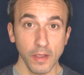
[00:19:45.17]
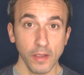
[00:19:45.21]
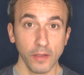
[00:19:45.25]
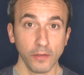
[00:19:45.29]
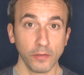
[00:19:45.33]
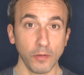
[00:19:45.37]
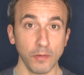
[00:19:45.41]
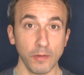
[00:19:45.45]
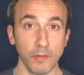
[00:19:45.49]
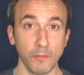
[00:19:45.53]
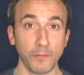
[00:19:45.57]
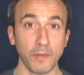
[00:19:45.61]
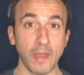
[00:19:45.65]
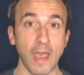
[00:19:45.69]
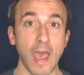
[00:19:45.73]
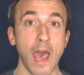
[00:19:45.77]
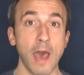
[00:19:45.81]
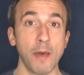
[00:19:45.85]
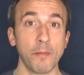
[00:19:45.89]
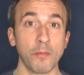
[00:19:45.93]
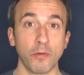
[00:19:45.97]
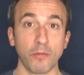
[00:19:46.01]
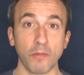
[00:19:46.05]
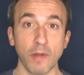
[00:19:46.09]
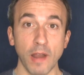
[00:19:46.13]
So even if you
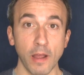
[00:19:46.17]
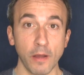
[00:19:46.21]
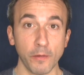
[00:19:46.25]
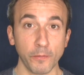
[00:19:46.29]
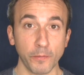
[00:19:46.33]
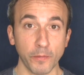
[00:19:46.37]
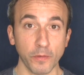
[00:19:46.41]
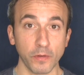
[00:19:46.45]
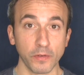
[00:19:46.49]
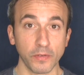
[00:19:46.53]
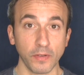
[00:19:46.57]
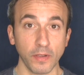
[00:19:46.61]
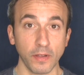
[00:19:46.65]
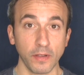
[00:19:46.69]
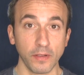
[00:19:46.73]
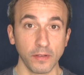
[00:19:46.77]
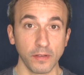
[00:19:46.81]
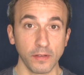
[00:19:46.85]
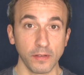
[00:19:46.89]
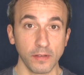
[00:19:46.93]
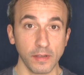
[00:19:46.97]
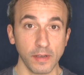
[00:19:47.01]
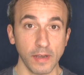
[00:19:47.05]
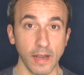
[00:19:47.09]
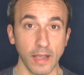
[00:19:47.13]
have him around for
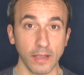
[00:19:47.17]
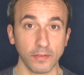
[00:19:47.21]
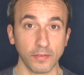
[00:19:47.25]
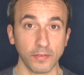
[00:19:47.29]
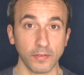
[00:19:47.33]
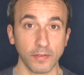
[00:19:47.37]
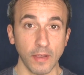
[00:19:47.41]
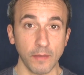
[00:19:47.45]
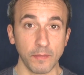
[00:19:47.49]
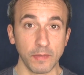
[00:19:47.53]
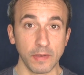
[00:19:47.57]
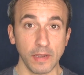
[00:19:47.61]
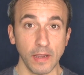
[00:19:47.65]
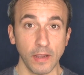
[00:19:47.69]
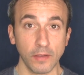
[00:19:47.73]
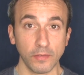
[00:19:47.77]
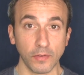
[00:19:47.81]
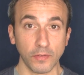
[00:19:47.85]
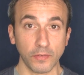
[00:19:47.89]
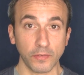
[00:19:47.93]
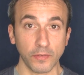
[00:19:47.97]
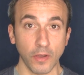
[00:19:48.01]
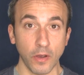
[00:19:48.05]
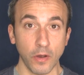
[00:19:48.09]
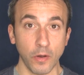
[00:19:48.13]
the next 7 years or
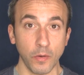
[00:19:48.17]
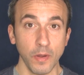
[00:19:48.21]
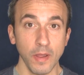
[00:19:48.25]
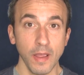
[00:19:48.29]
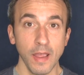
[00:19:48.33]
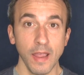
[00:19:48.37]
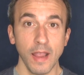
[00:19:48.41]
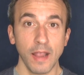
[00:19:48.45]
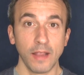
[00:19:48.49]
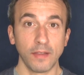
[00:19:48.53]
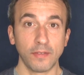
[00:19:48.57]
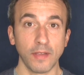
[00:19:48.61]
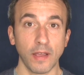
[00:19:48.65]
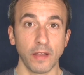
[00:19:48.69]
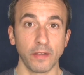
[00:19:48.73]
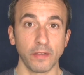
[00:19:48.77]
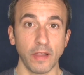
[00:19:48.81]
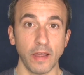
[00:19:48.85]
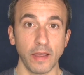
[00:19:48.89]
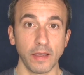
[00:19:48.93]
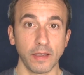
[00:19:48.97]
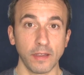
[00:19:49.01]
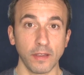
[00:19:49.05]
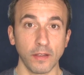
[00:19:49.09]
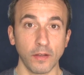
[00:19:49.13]
so, it's not
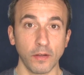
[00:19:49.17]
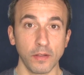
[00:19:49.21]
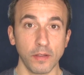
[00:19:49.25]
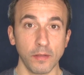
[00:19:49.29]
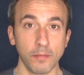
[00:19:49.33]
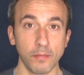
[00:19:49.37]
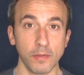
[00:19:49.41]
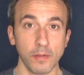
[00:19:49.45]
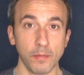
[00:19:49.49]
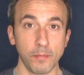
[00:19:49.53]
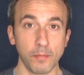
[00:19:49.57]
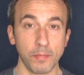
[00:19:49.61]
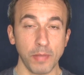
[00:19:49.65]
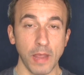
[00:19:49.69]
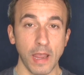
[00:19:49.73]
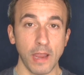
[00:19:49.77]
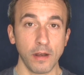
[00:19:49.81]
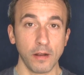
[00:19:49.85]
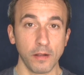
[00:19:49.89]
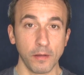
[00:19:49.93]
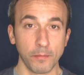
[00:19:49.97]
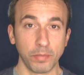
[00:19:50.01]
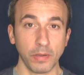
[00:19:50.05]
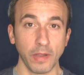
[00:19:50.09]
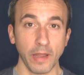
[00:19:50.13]
like, you're paying
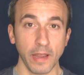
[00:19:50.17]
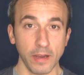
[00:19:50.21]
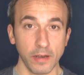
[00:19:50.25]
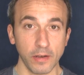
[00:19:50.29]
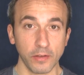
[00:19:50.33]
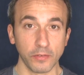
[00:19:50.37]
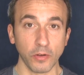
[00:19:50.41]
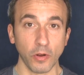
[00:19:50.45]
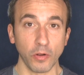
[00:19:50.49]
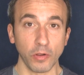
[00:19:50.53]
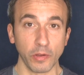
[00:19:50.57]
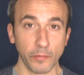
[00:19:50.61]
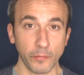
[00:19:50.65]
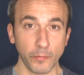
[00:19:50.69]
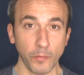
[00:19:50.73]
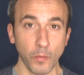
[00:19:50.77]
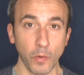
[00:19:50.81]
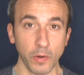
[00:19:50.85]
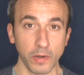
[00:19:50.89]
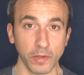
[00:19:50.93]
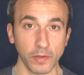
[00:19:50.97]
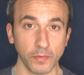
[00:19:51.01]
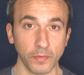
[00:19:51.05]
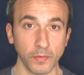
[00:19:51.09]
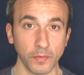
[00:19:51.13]
a player in his early
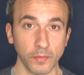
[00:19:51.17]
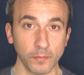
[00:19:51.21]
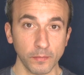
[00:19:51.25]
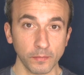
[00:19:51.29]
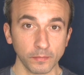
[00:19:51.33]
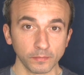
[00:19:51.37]
40s.